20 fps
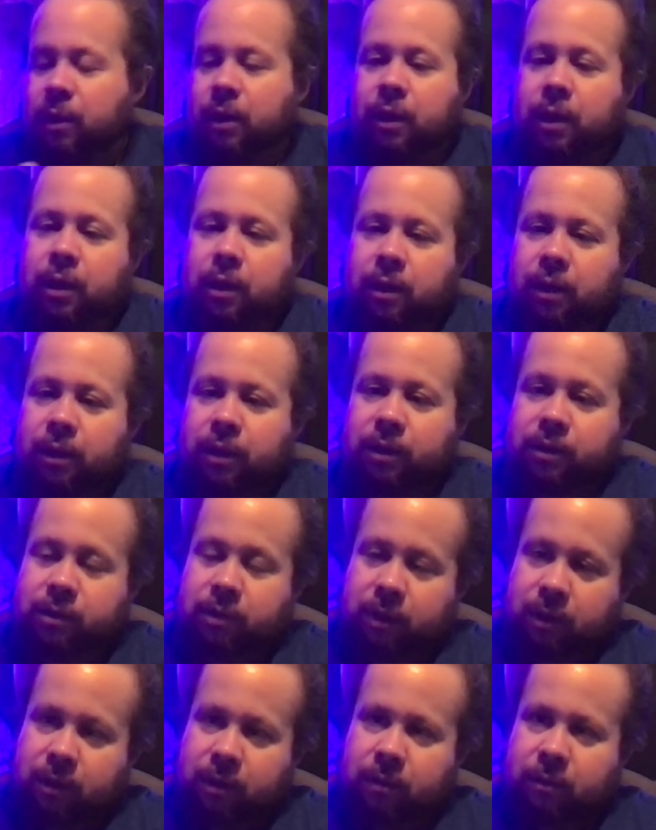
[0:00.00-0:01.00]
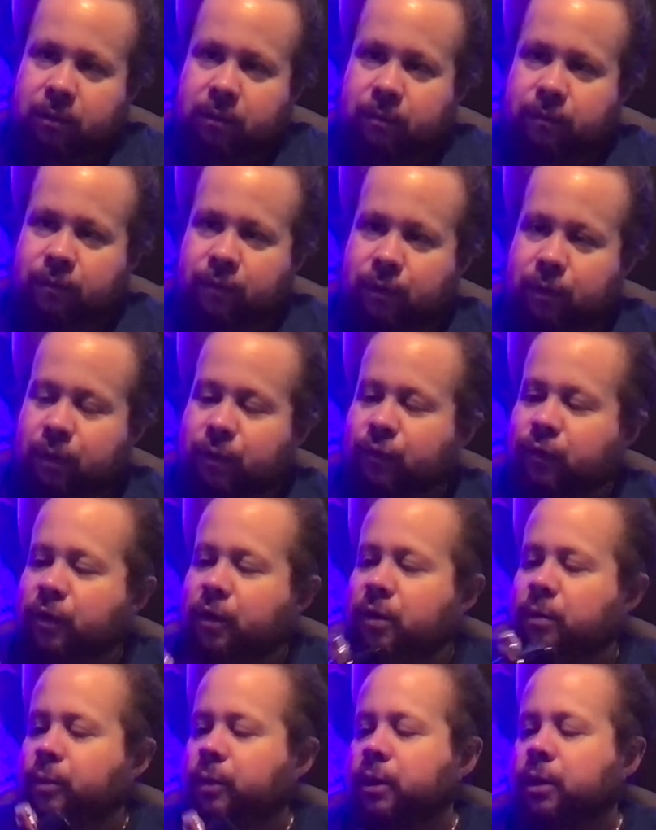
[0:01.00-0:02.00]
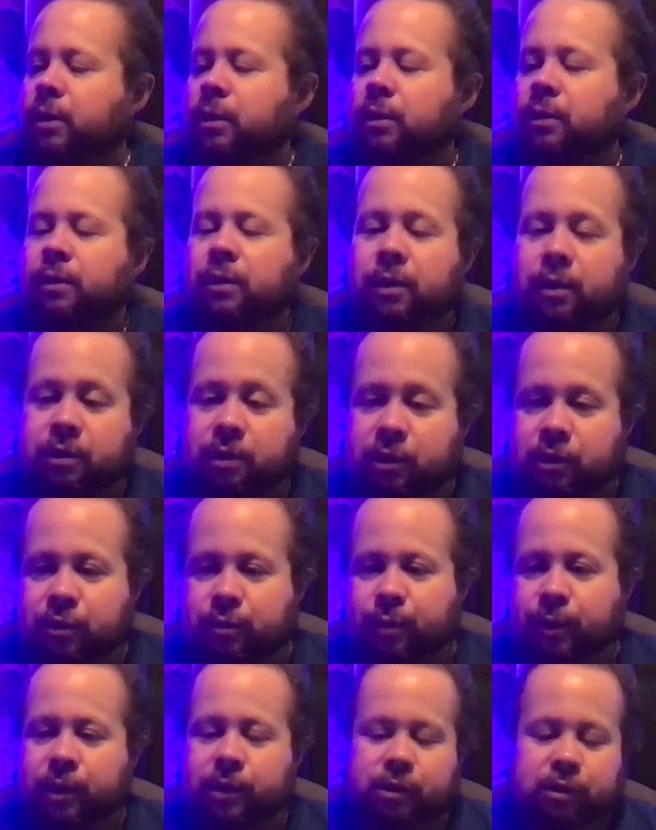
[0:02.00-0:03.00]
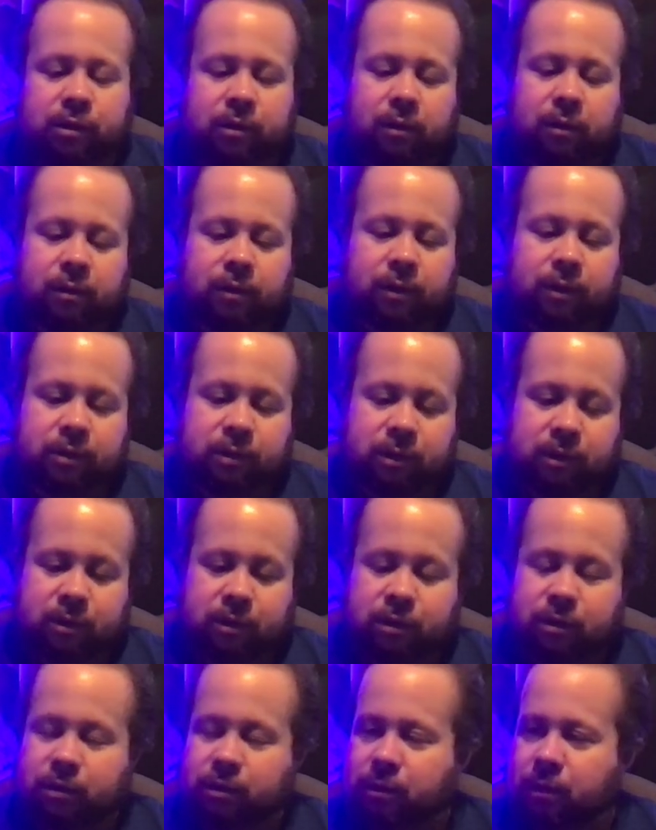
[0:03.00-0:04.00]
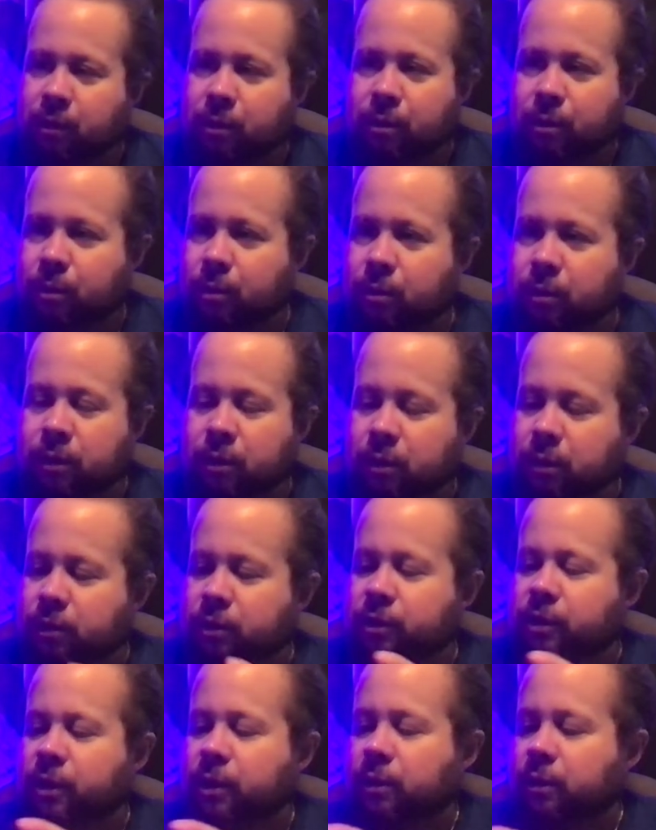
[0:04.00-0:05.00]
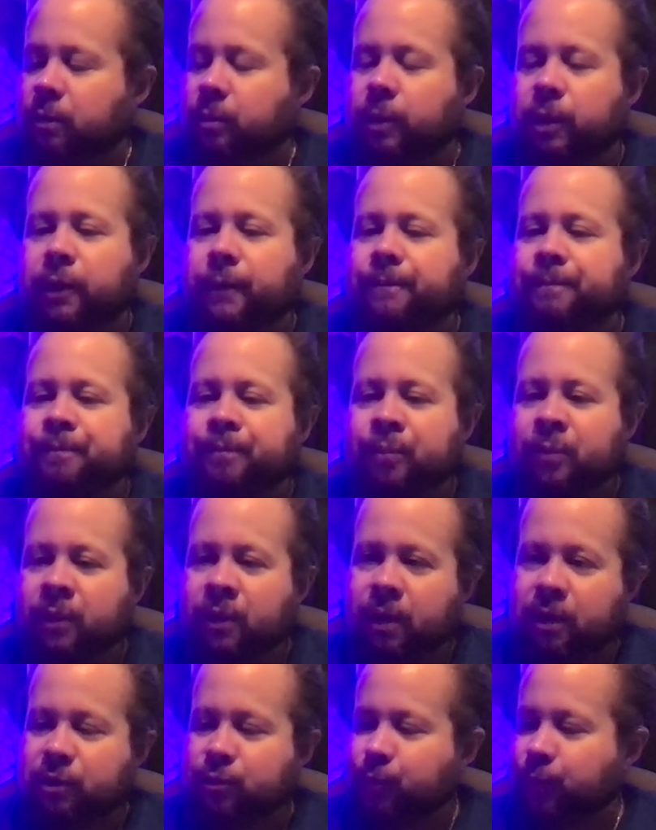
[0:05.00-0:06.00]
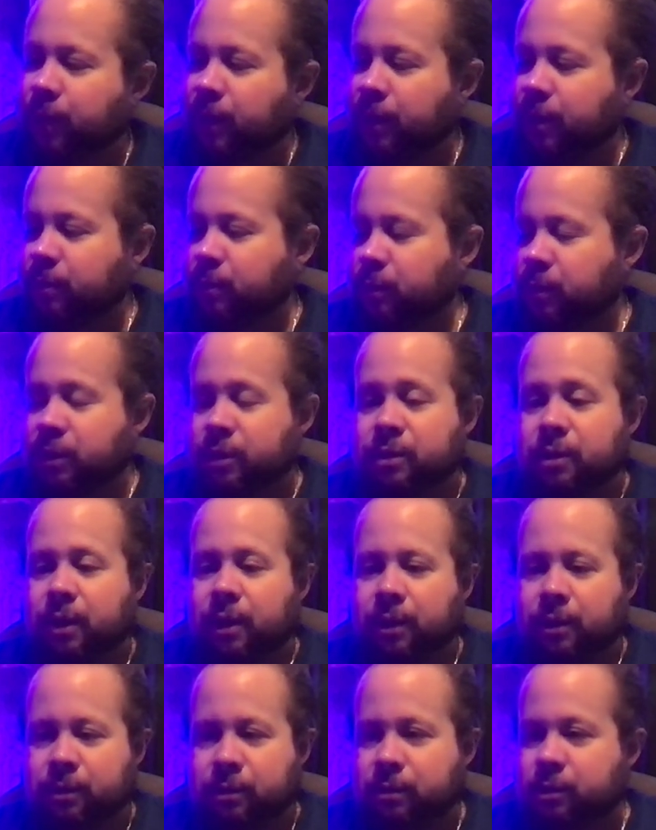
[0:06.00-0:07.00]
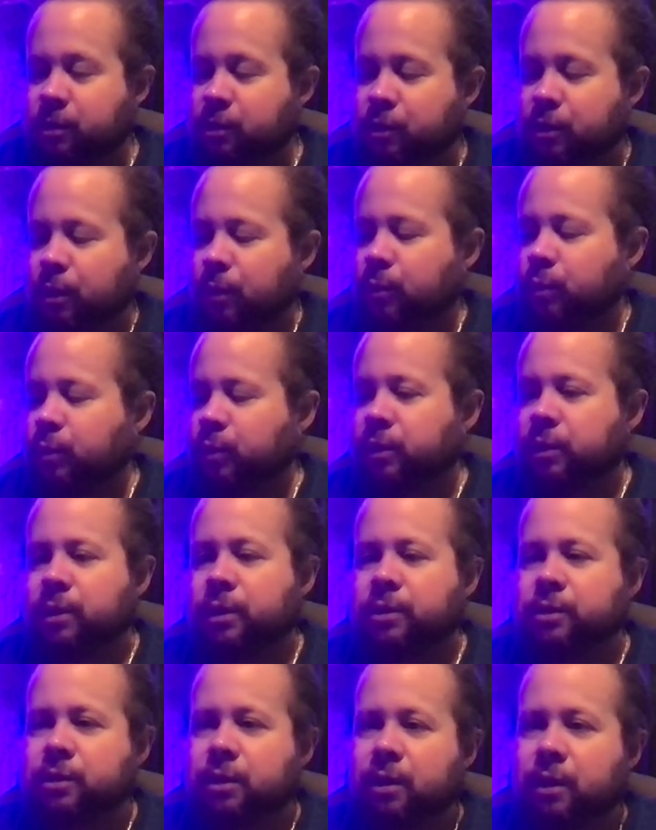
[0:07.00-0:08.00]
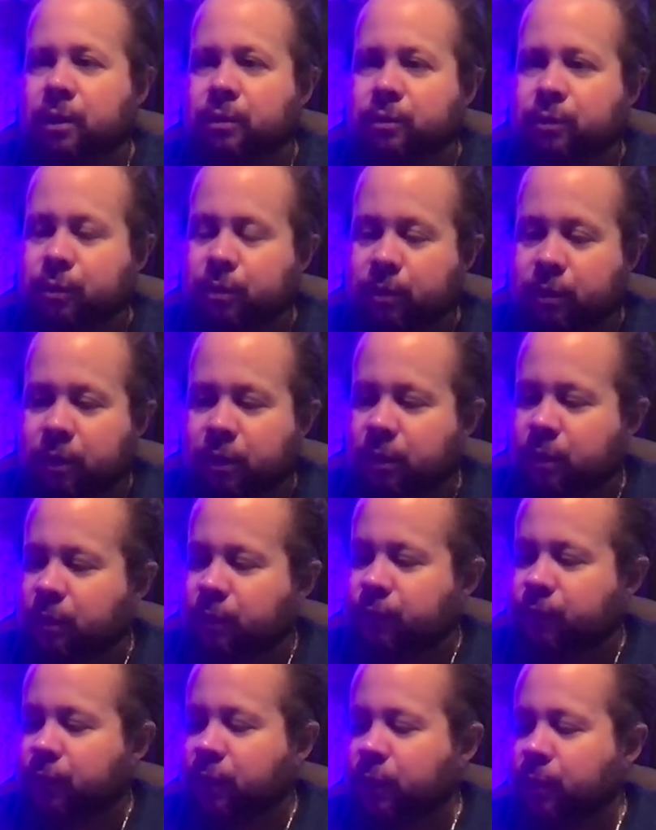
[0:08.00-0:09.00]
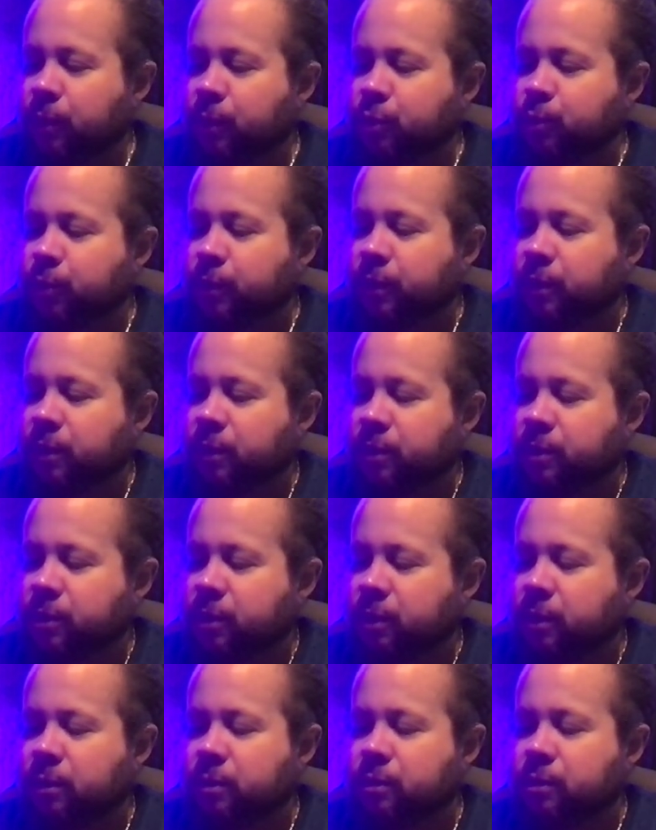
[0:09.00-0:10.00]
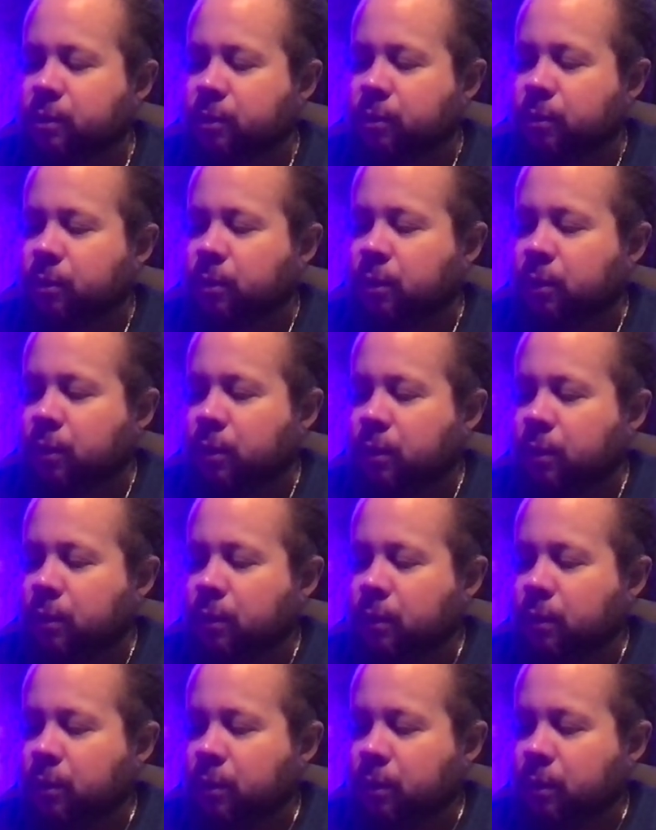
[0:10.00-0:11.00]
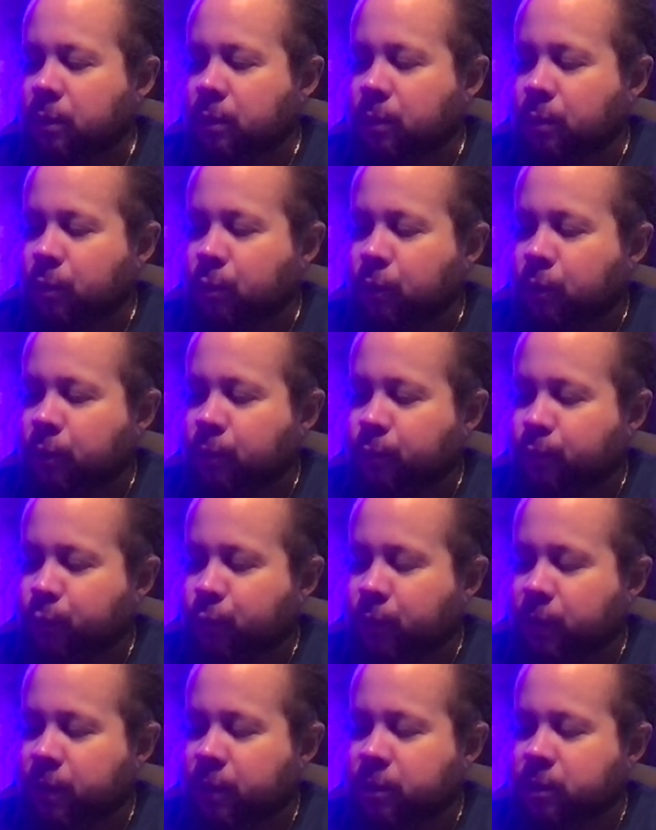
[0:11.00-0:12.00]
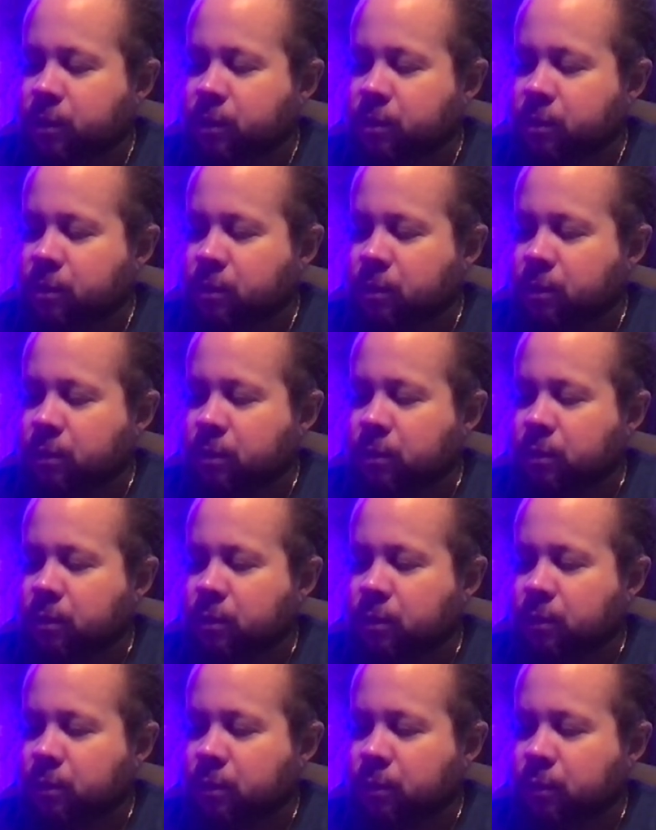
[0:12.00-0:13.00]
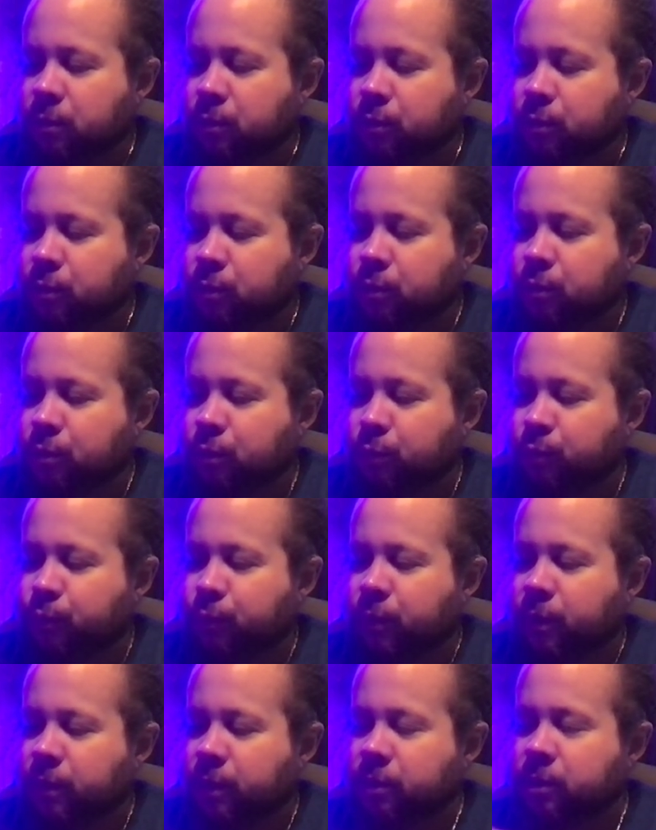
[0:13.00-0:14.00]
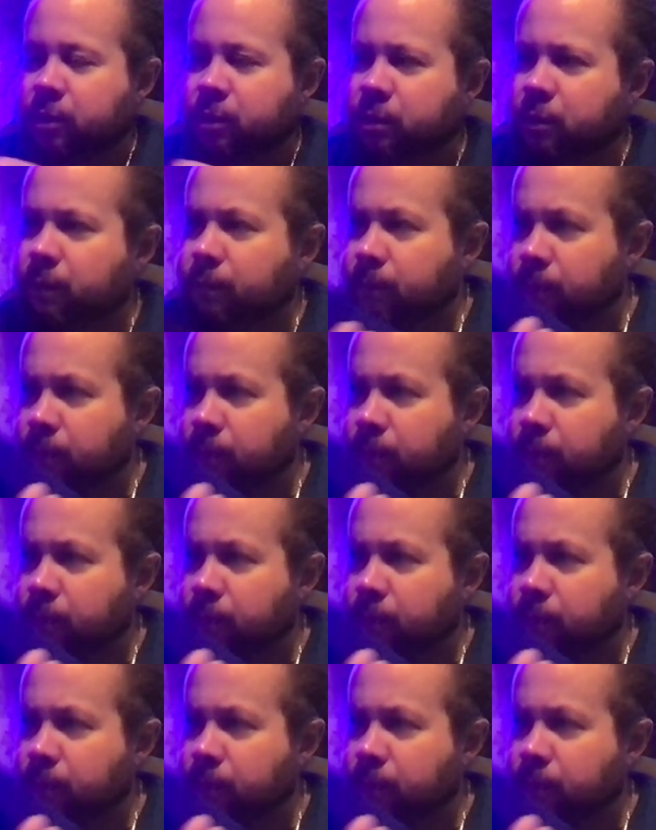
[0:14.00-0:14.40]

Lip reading: And like I said, from the very beginning, the anticipation on this is so, it's killing me. That's why I decided to just go with this, and I'll do the other fragrance when it gets in. So, one press, two press.